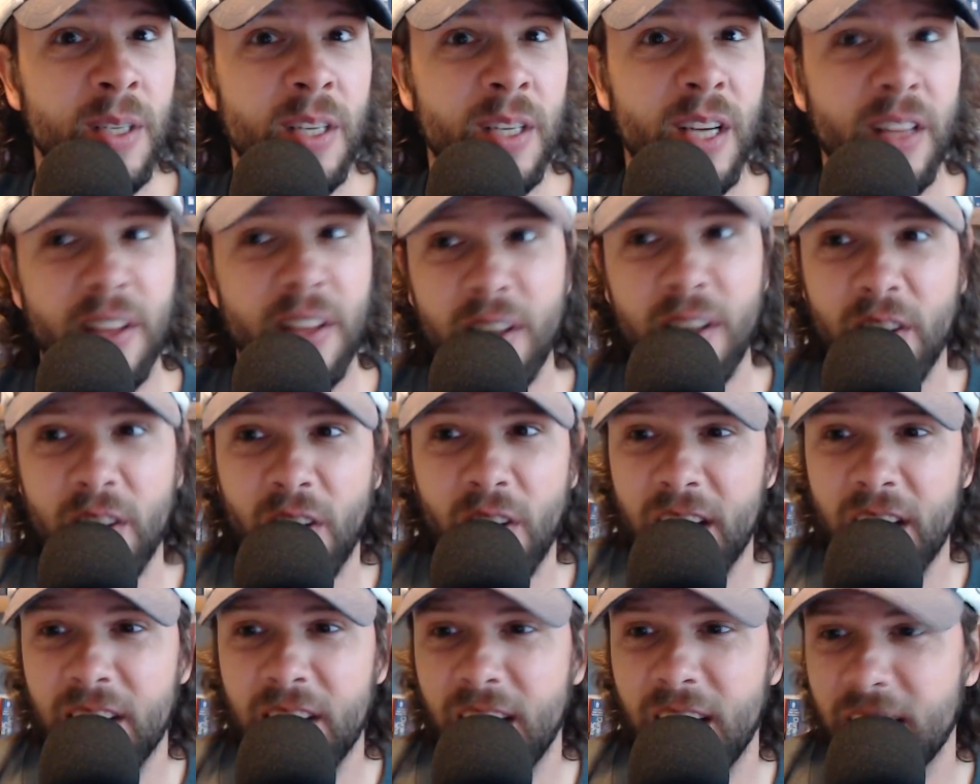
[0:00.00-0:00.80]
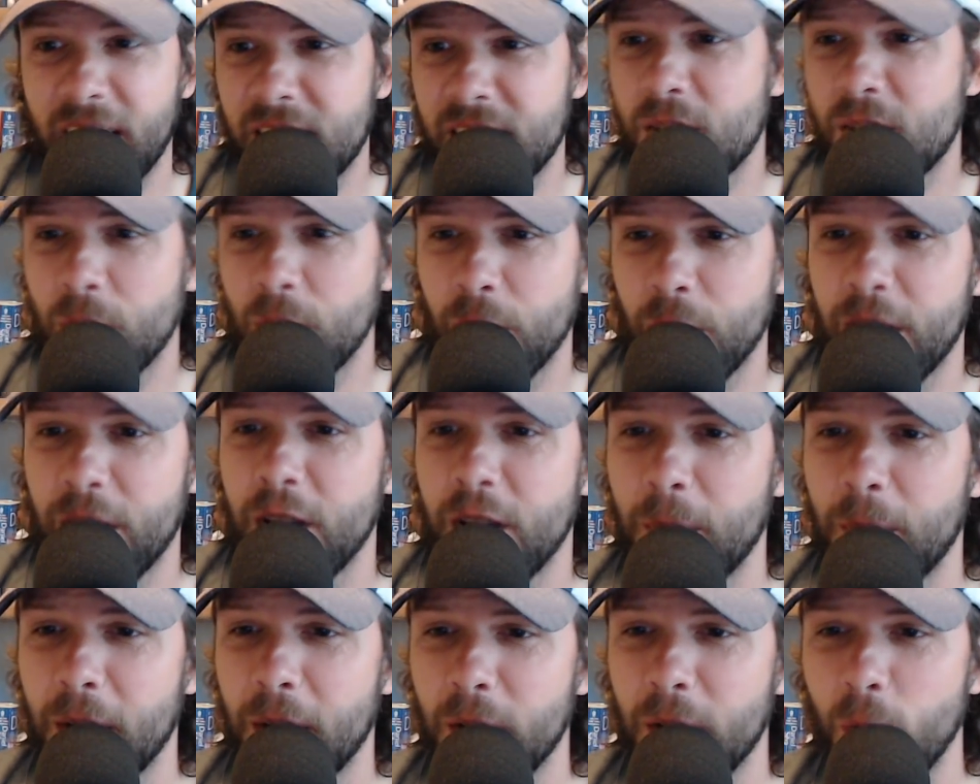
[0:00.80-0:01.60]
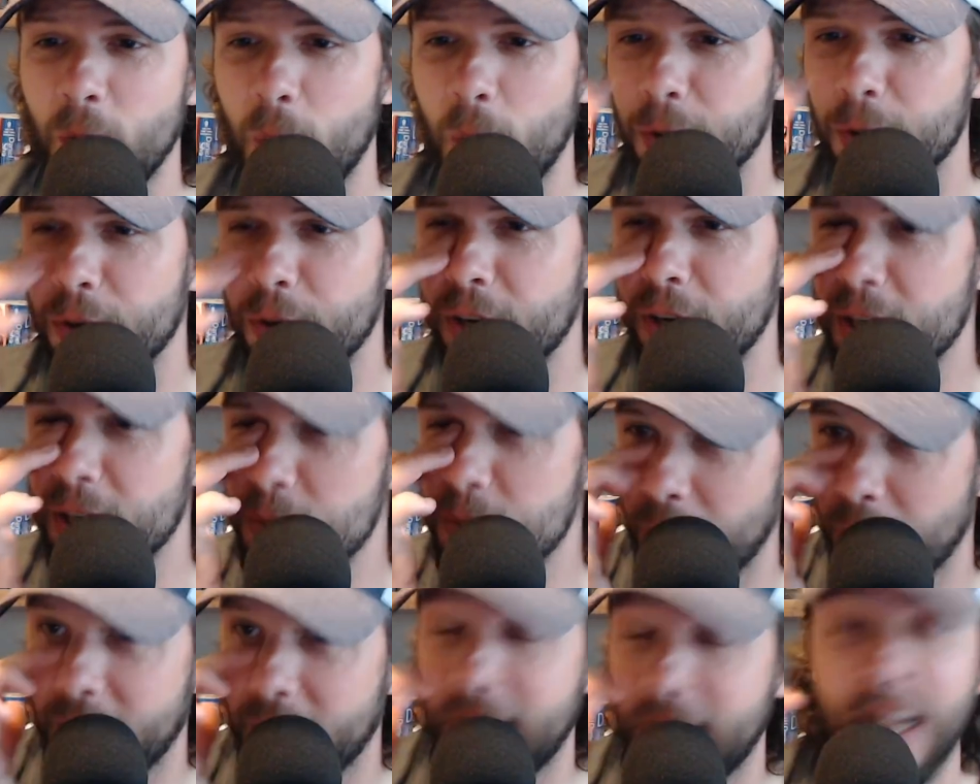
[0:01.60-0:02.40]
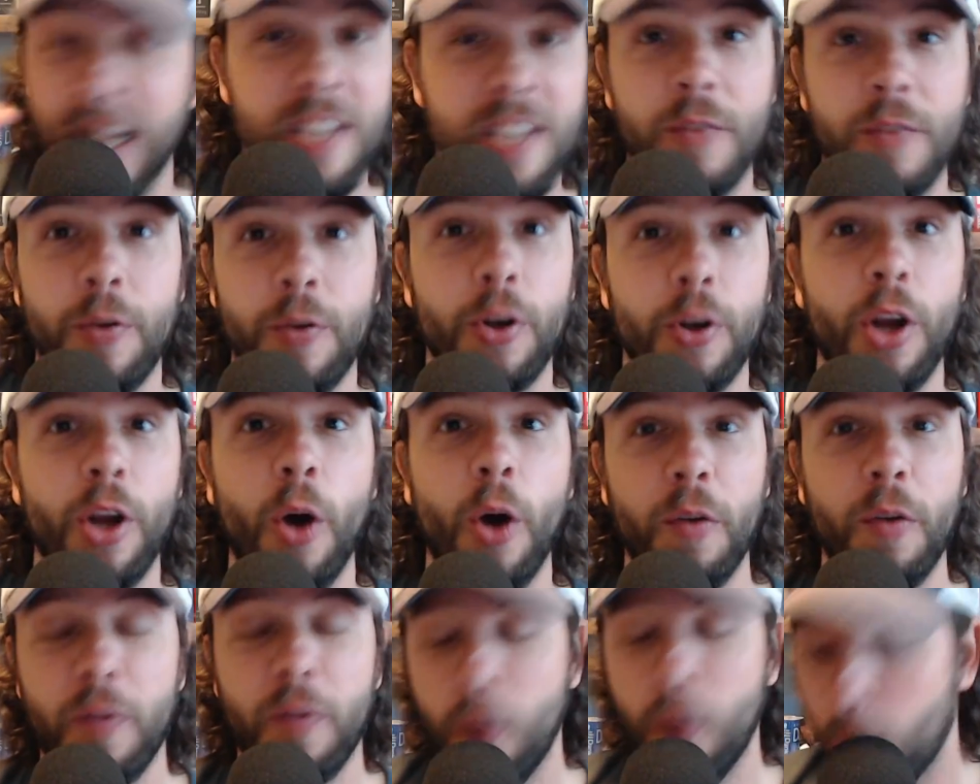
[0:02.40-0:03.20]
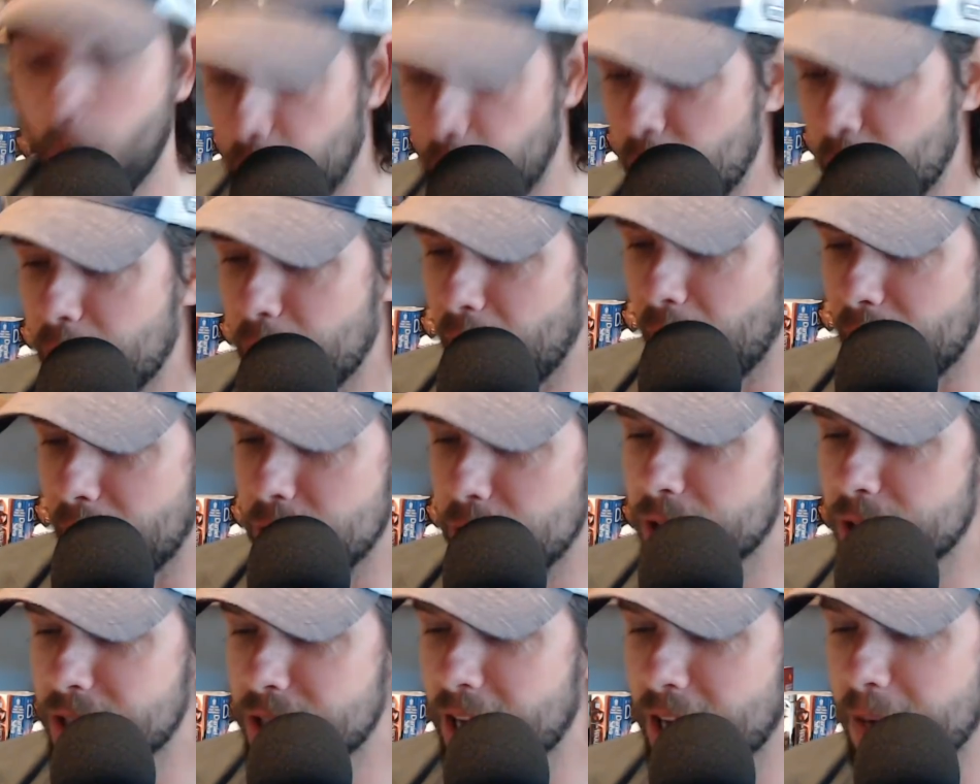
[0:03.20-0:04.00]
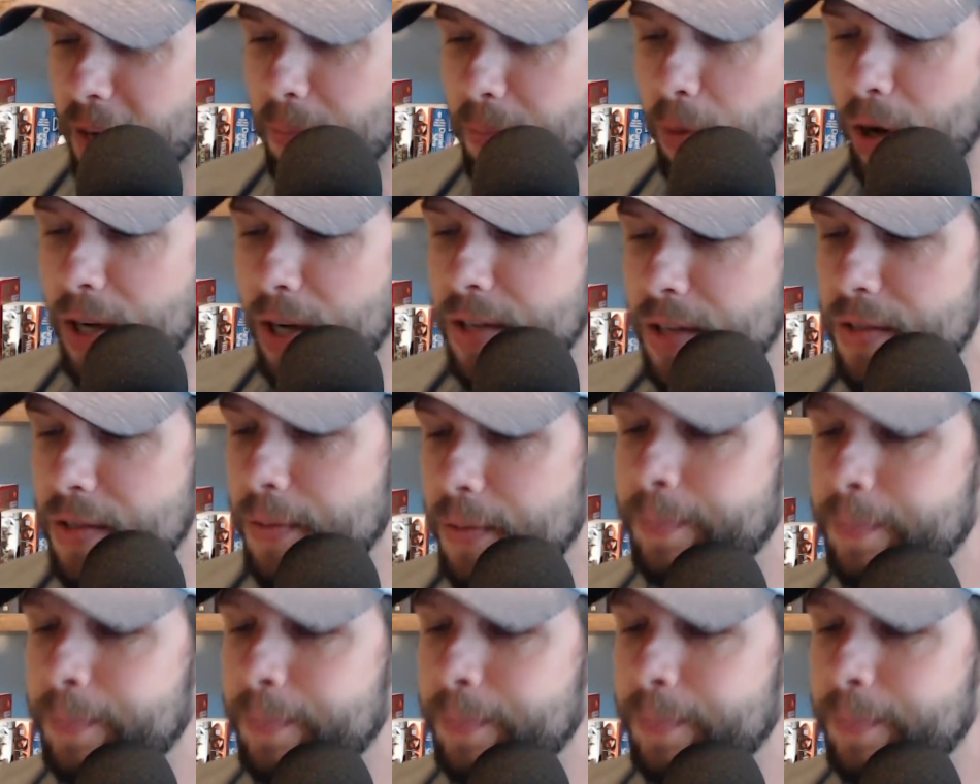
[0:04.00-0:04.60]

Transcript: And then the next three you'll be in the wilderness. But I guess if you're going for it, okay, you could take Breeze.